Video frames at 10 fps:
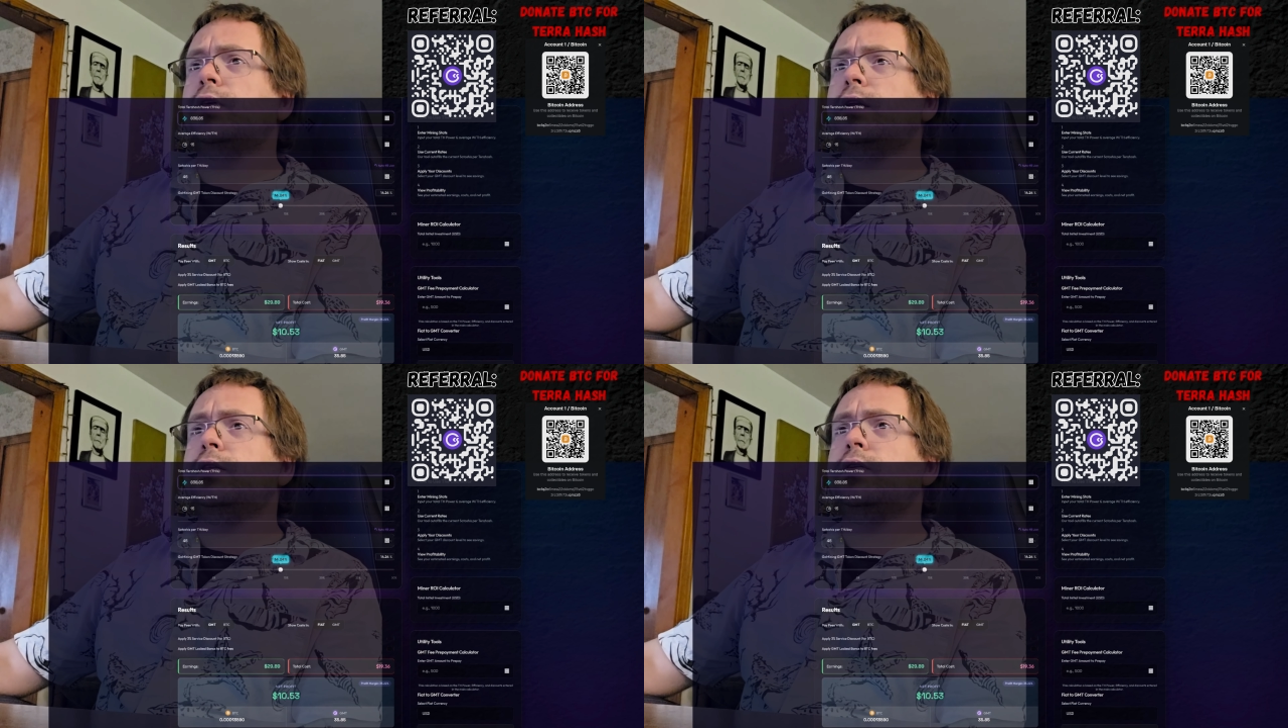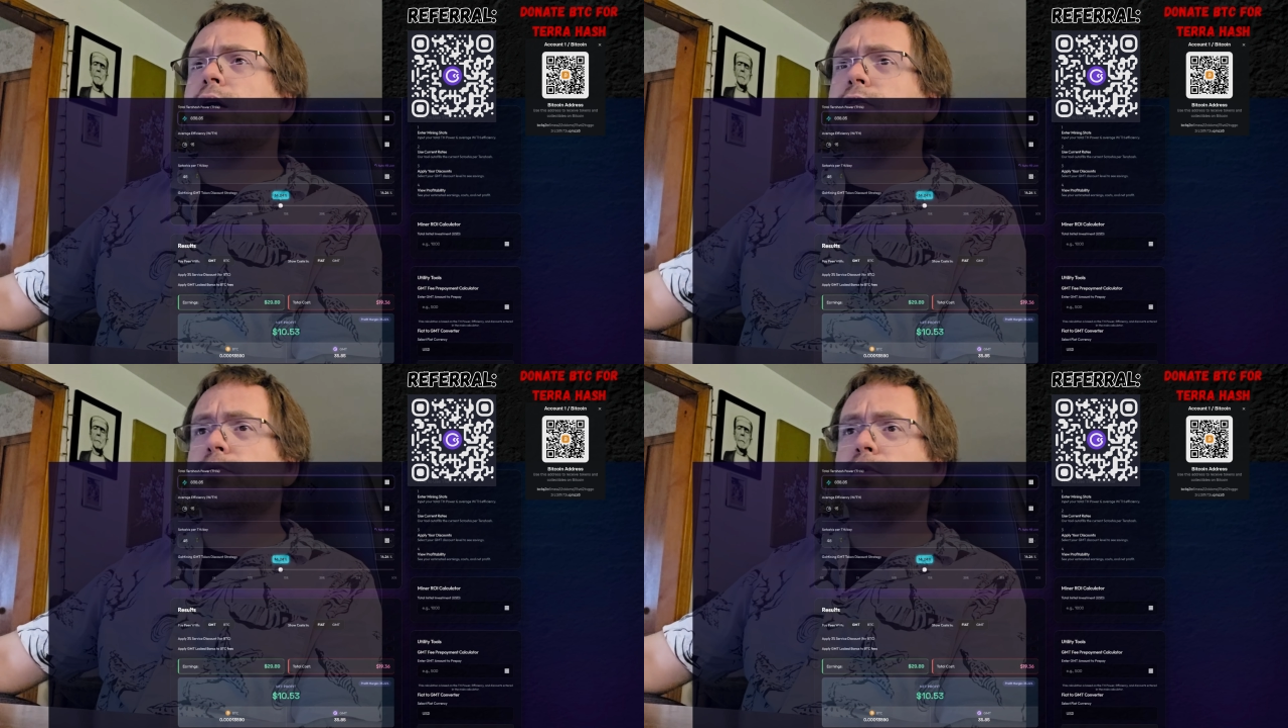then you
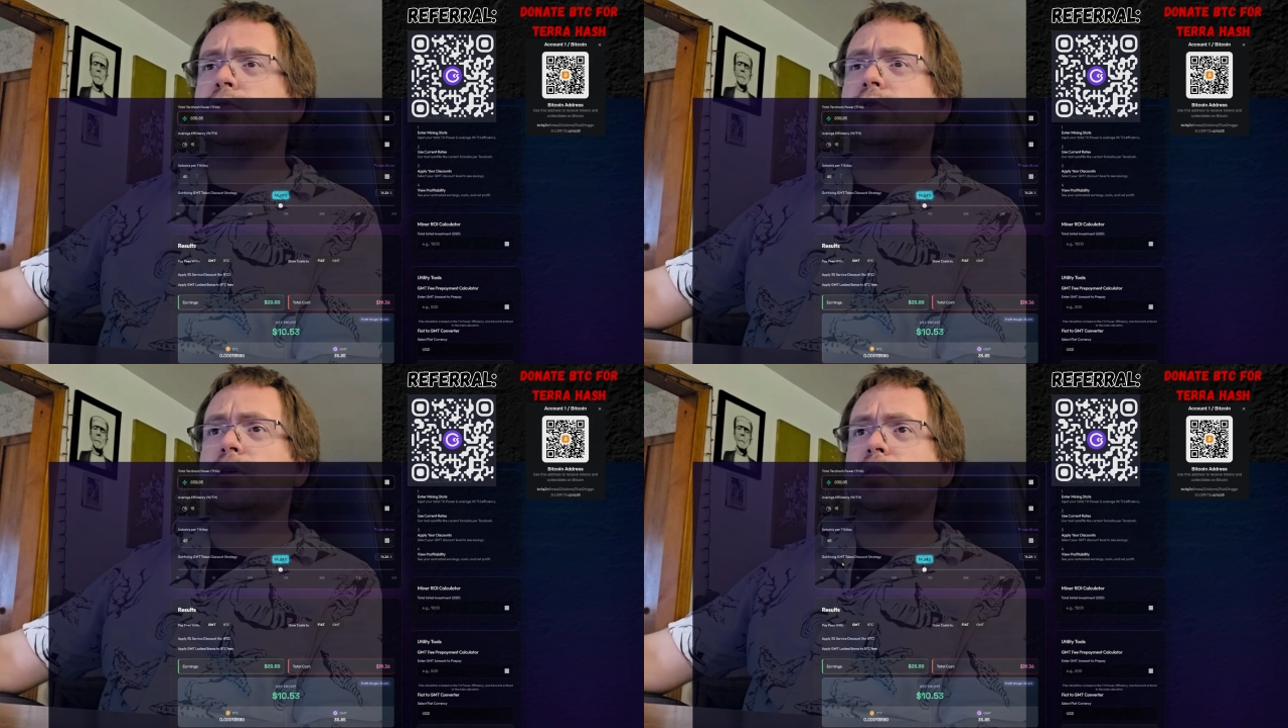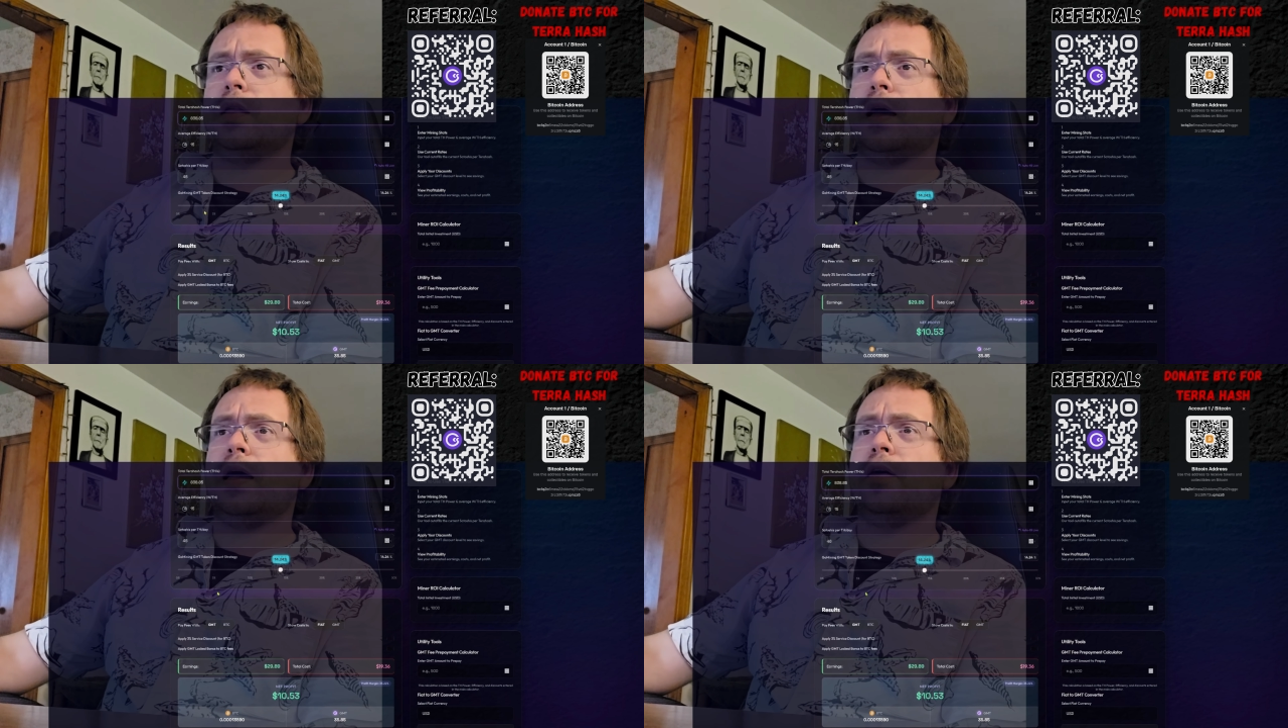guys will see that
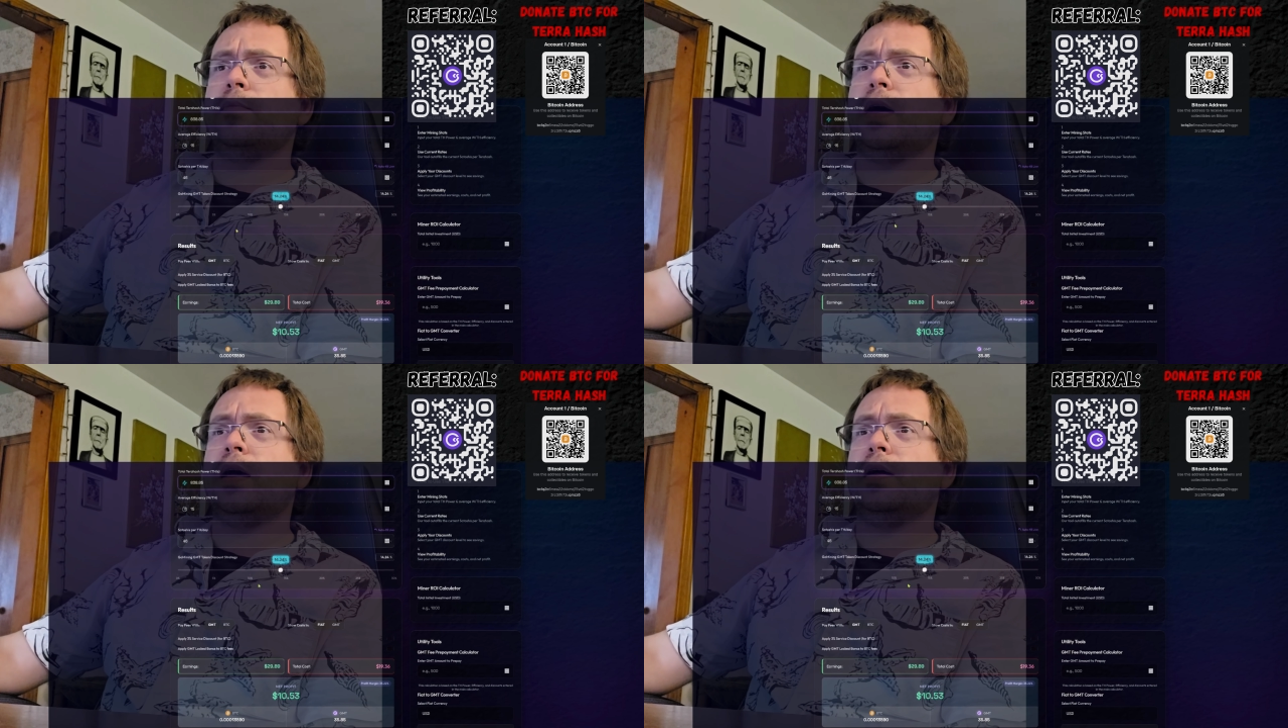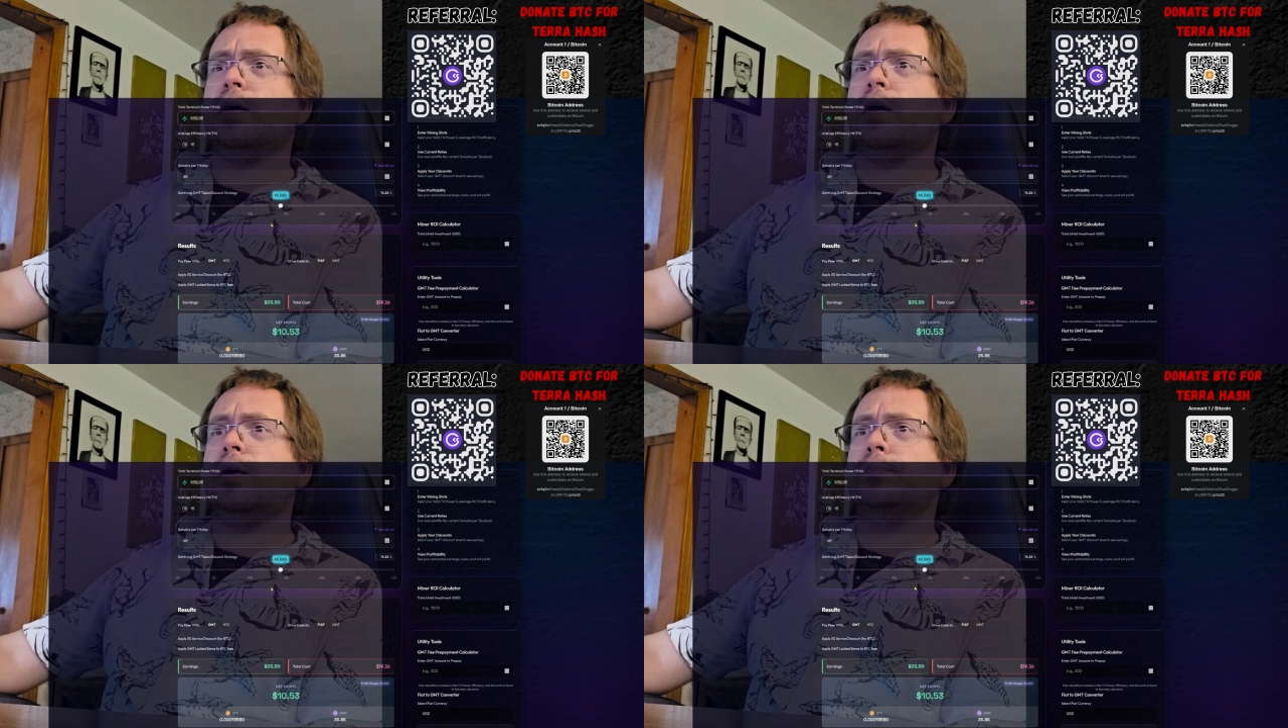I have
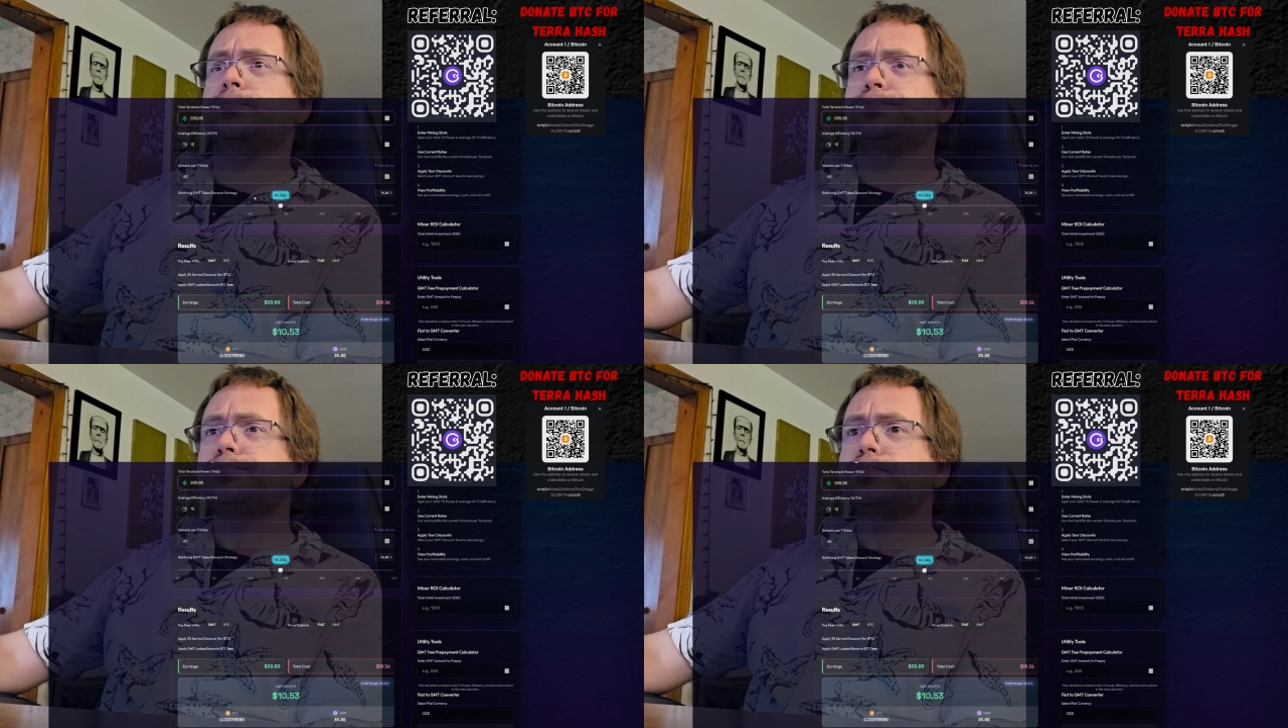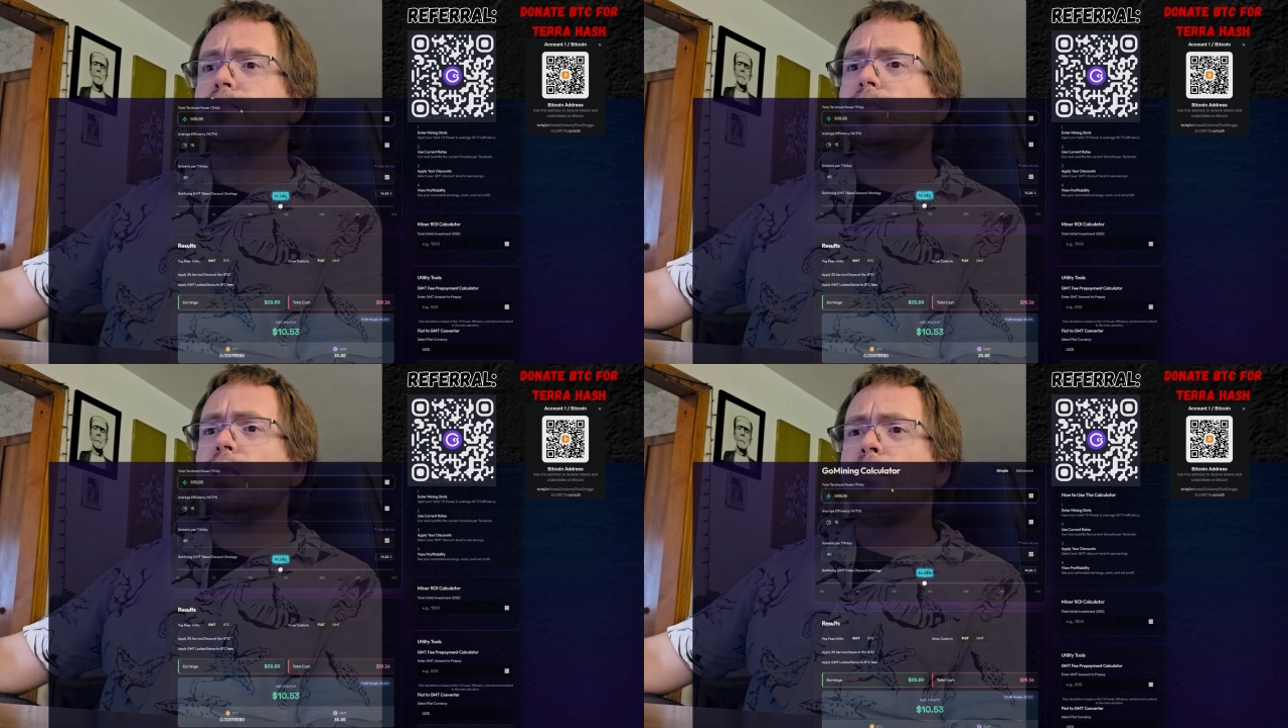my
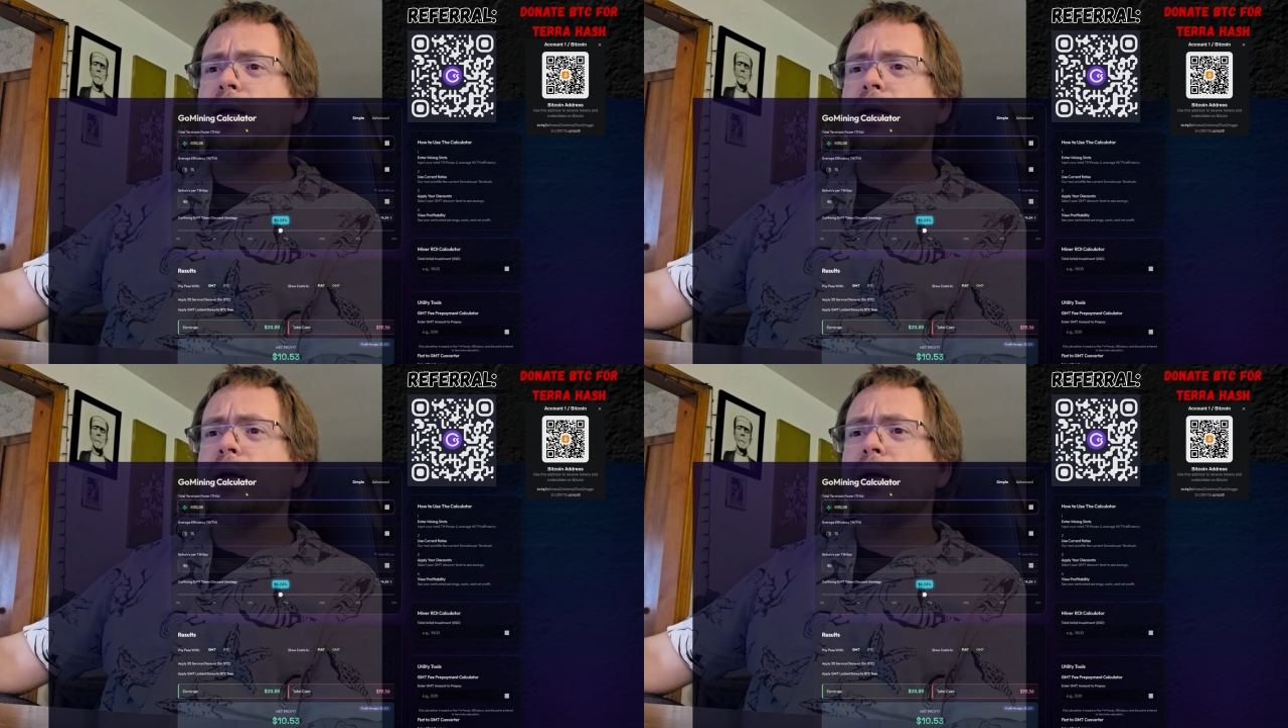my